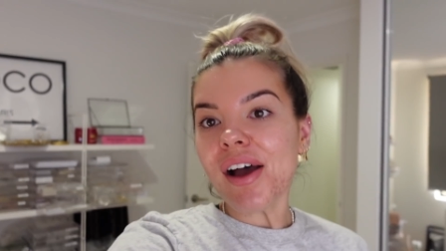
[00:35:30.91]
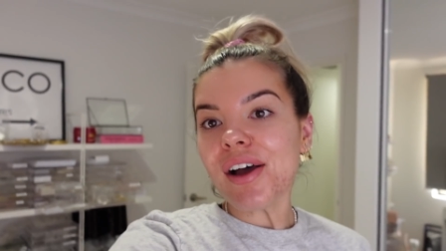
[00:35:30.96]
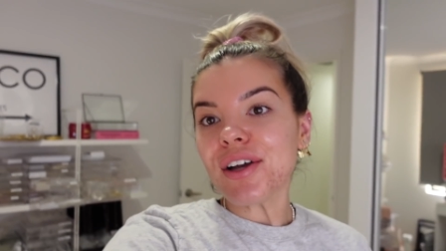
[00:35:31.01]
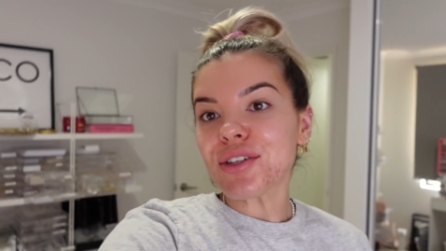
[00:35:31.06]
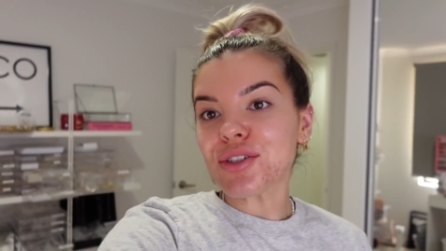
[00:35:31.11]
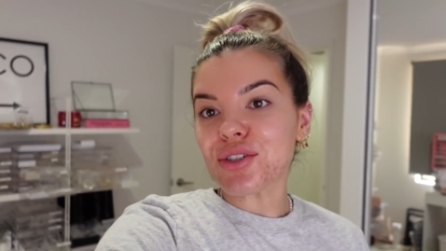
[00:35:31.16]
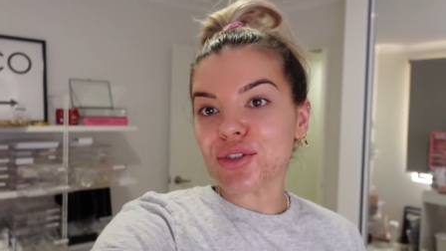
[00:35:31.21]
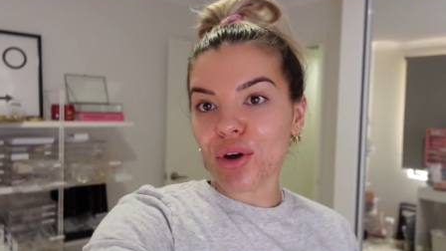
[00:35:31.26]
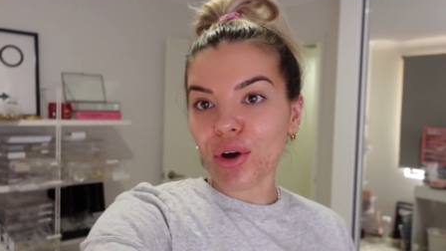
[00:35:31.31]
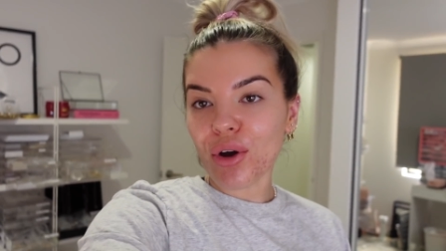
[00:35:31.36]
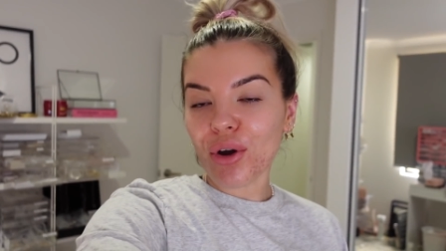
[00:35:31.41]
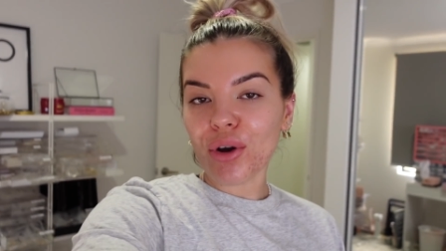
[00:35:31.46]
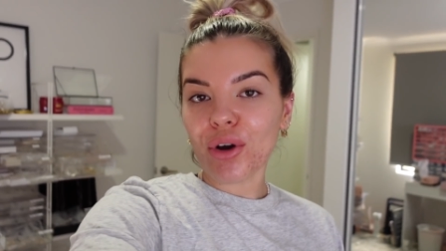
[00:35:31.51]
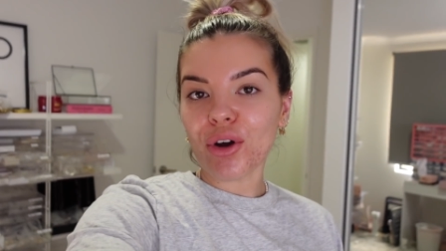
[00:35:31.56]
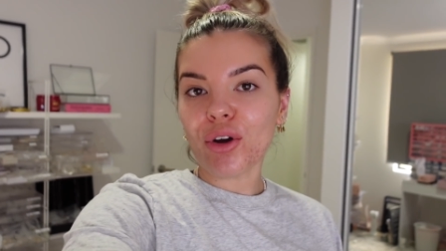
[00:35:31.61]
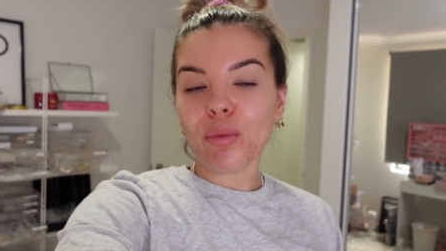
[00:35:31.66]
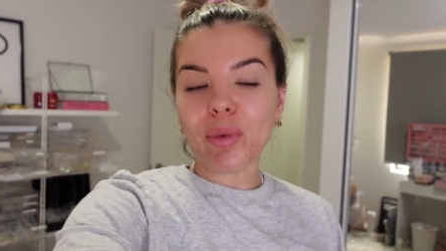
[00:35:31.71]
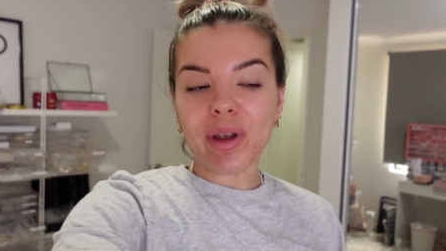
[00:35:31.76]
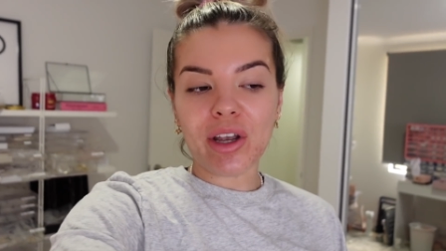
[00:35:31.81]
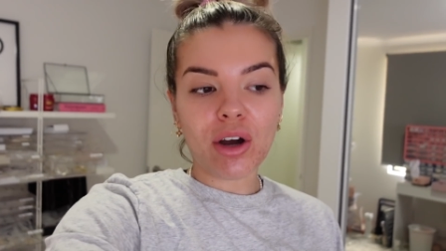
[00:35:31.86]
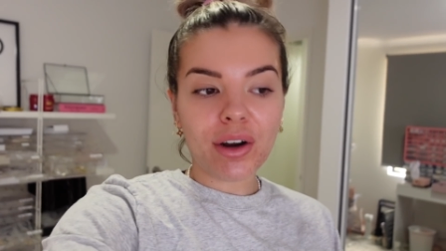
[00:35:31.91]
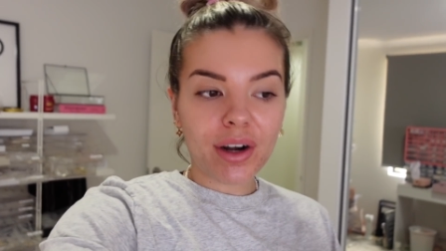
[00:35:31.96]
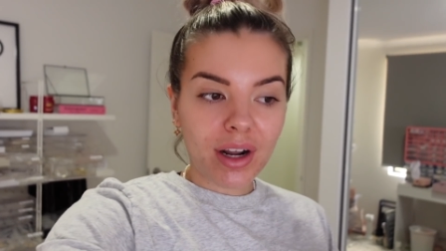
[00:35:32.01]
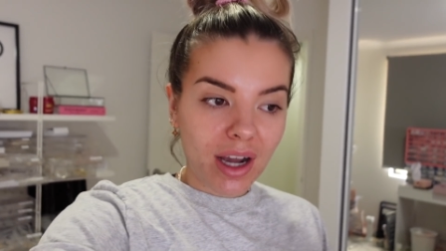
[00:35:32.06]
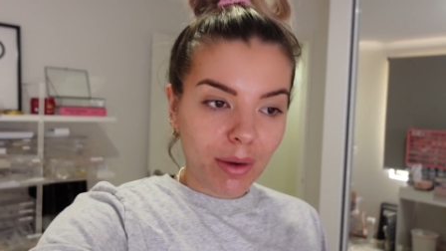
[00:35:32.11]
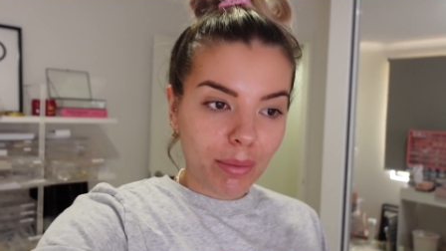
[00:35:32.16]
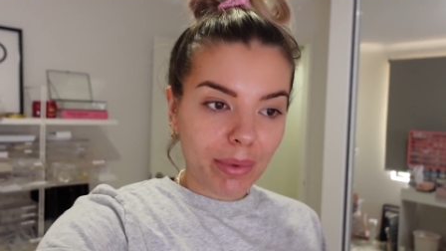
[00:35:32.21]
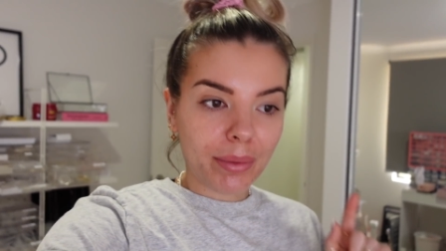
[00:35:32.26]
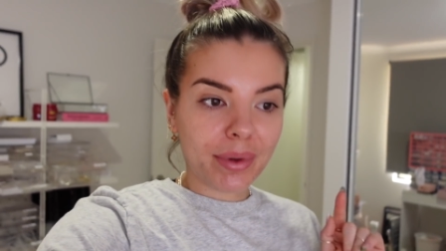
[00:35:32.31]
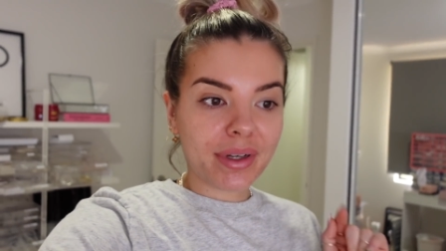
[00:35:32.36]
So we got
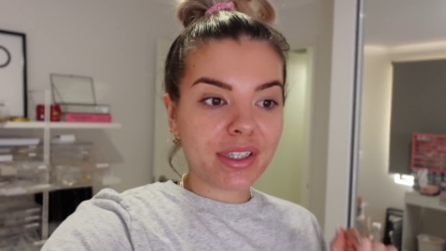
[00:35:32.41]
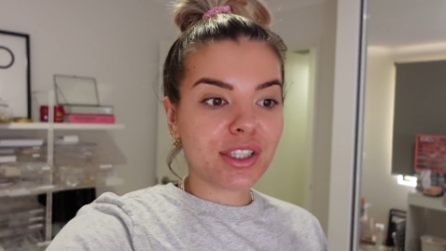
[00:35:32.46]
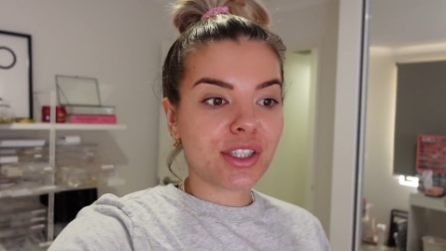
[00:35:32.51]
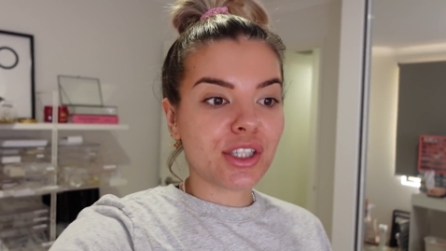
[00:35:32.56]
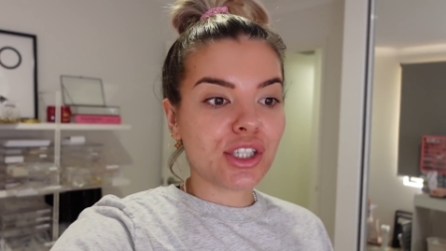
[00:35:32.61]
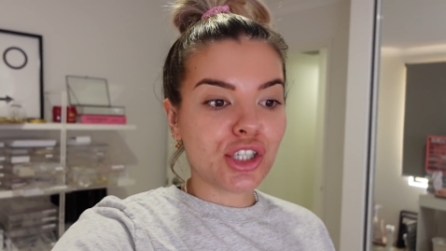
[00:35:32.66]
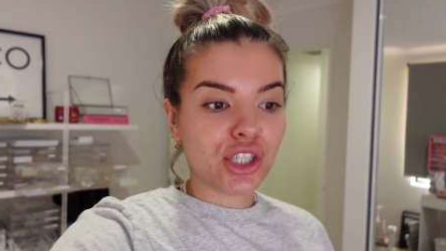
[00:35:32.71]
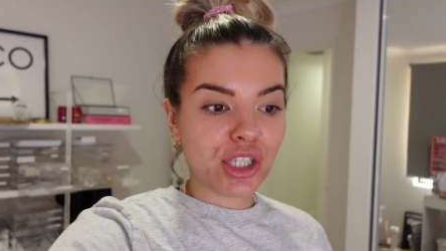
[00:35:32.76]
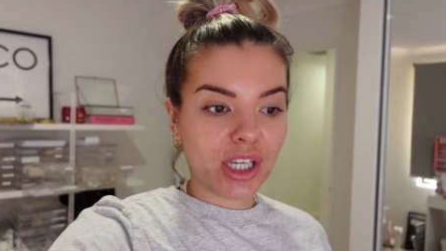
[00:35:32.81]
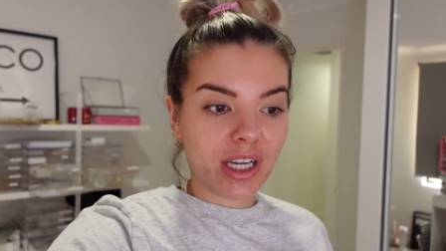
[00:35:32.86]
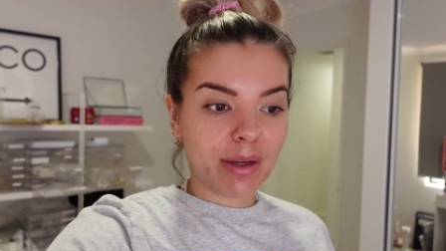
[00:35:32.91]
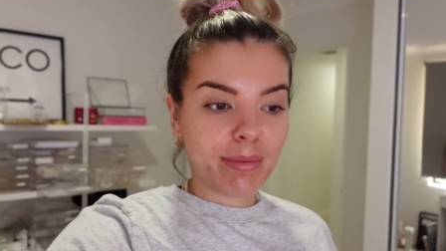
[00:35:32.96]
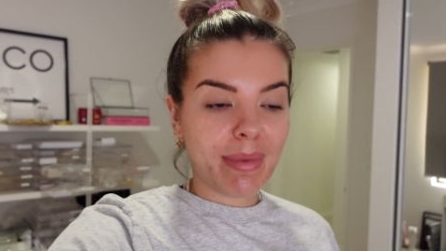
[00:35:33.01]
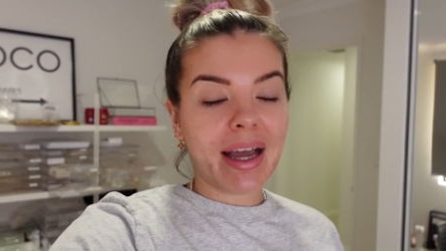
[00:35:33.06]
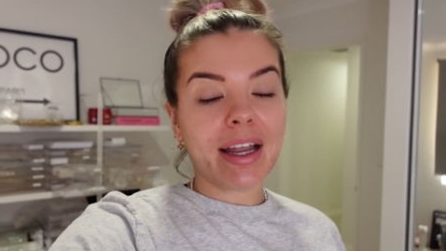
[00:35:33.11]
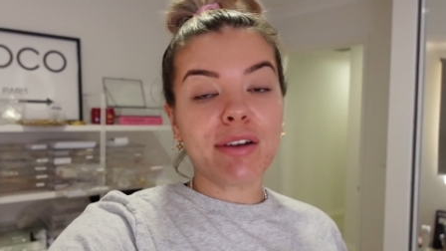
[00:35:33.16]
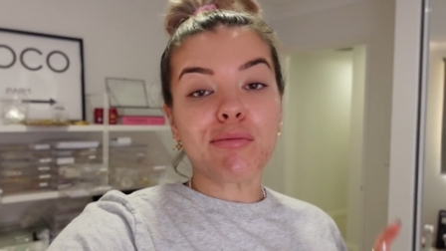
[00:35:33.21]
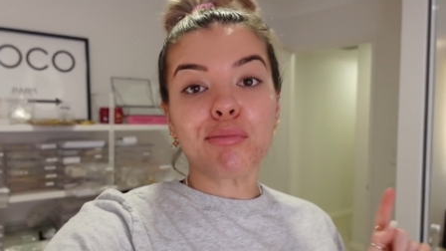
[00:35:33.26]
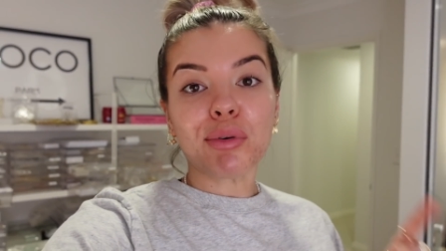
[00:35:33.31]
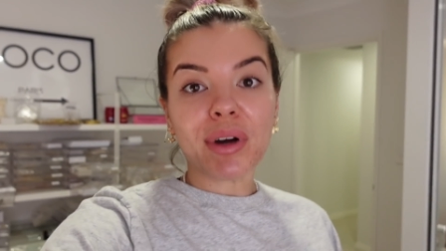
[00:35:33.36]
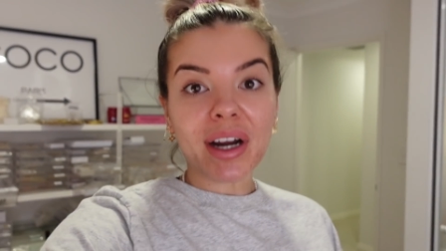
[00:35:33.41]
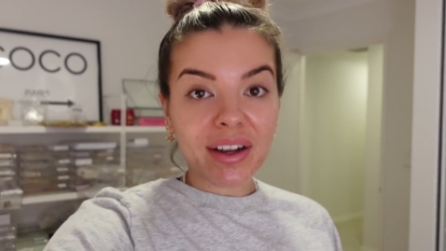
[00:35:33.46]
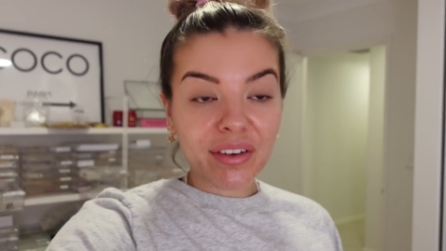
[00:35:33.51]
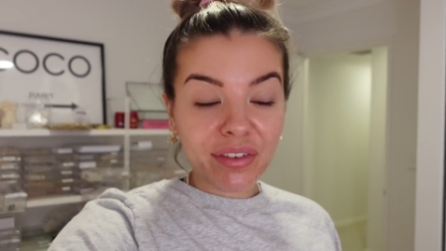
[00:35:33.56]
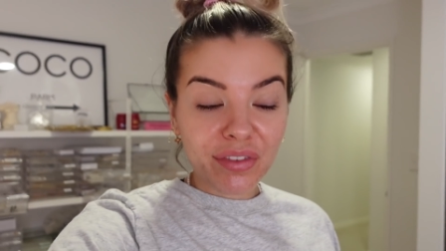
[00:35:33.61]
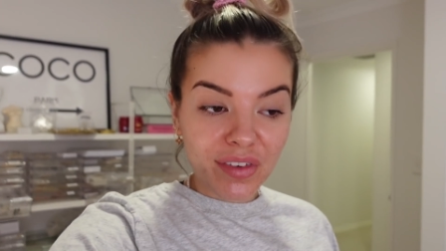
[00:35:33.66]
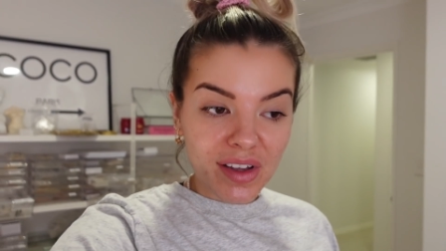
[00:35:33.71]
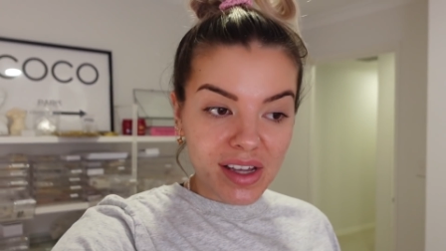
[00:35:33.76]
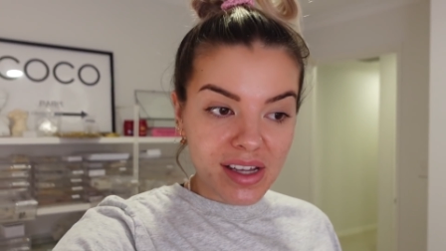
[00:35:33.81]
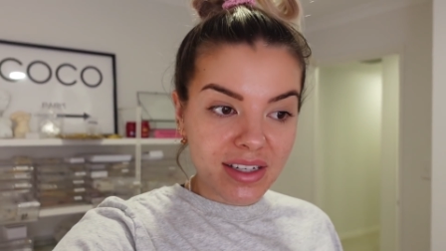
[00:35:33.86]
up, we went to the gym, had
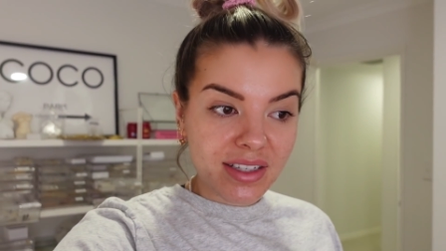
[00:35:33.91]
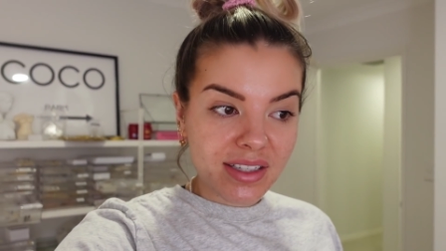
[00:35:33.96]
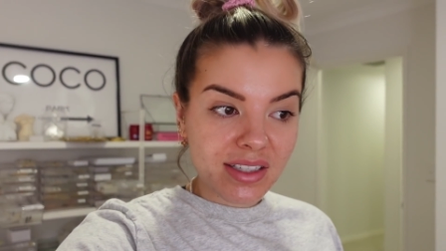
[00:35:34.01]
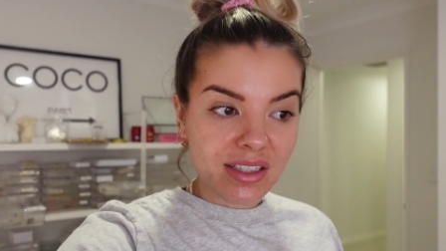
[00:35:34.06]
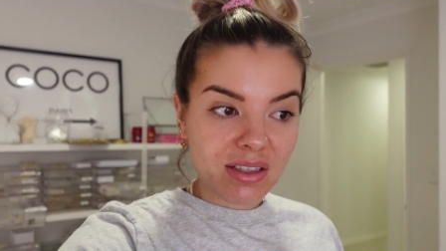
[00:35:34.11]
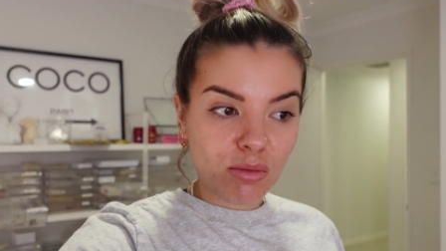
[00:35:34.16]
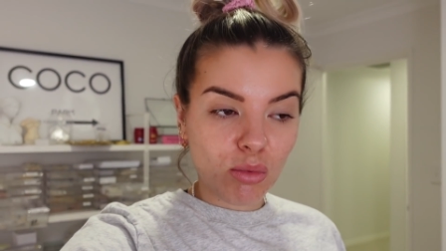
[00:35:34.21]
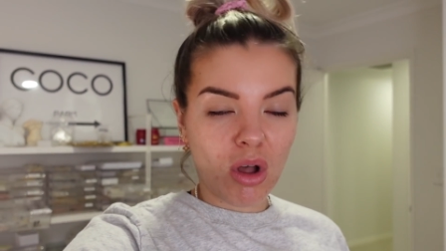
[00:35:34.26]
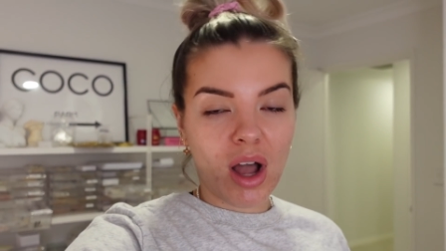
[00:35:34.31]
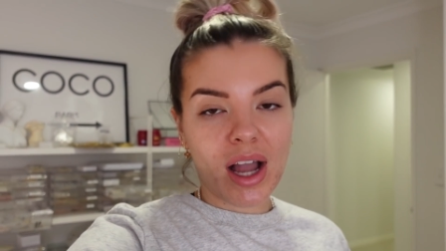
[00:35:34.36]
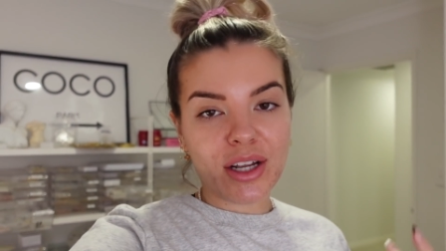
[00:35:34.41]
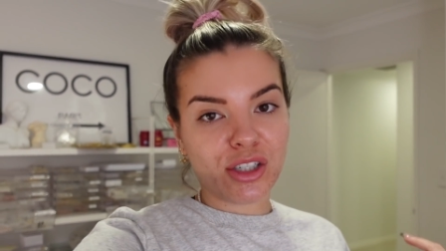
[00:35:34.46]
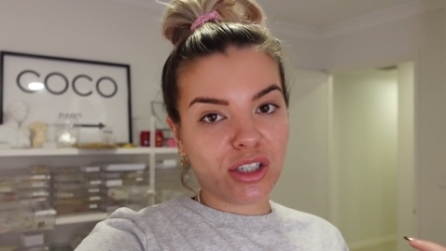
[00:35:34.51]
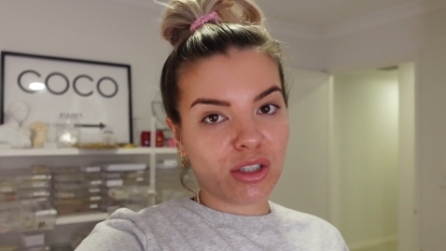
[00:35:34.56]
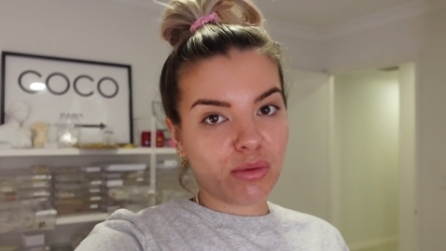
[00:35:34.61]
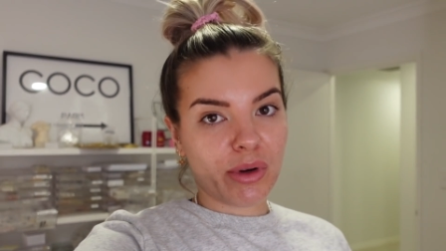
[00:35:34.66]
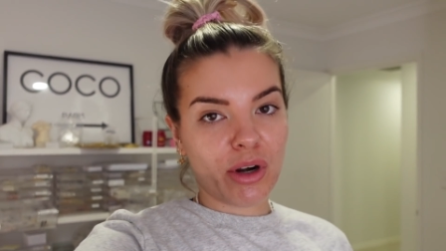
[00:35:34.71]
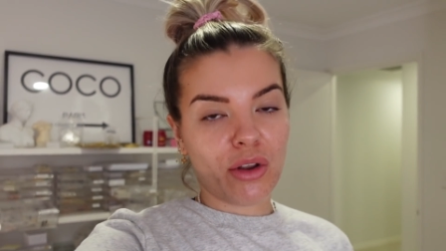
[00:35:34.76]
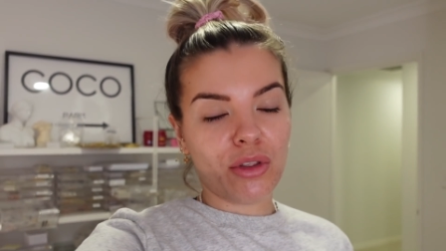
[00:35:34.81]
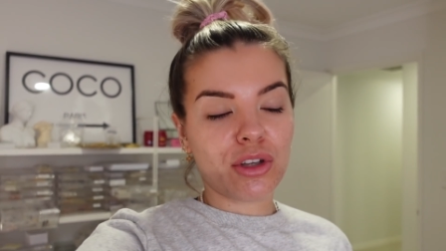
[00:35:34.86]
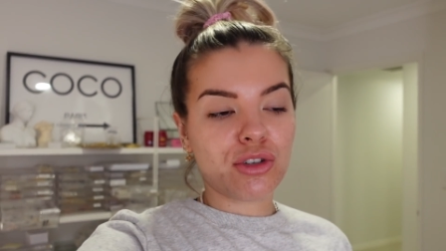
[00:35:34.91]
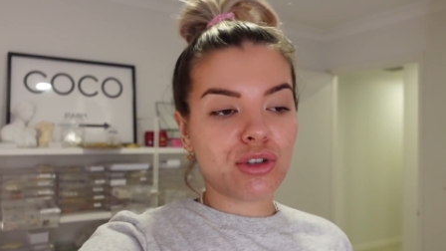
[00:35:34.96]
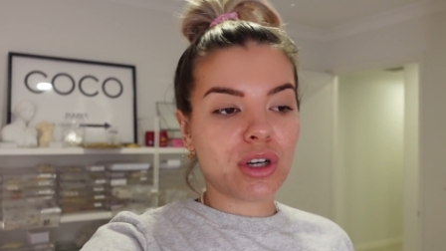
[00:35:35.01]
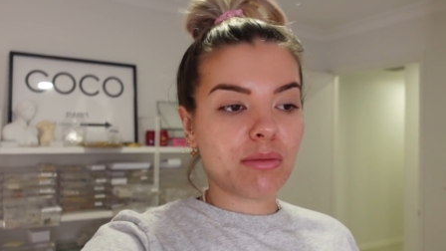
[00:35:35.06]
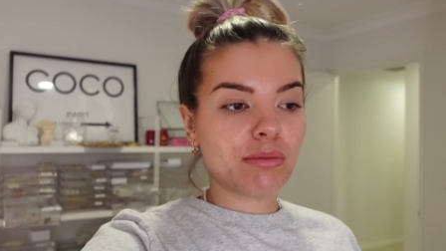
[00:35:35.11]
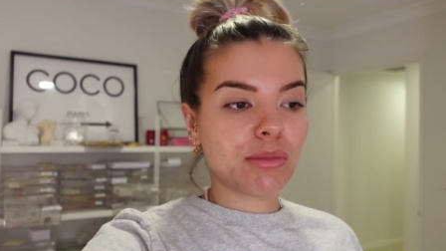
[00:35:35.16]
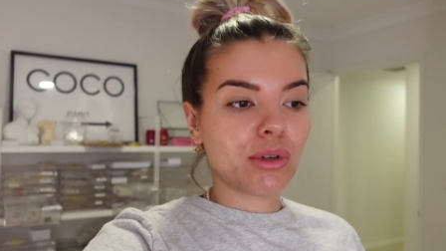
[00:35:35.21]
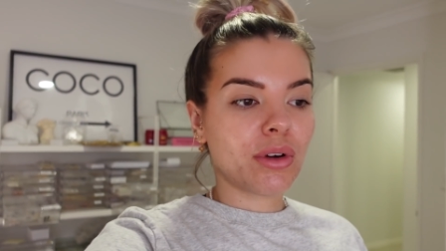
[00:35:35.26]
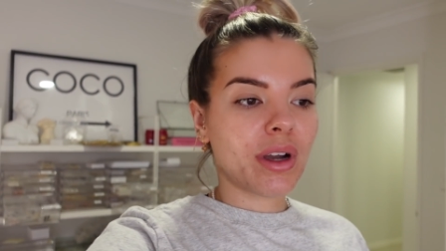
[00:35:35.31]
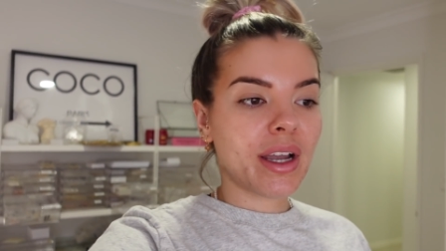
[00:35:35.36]
breakfast. Well, I just went on the treadmill.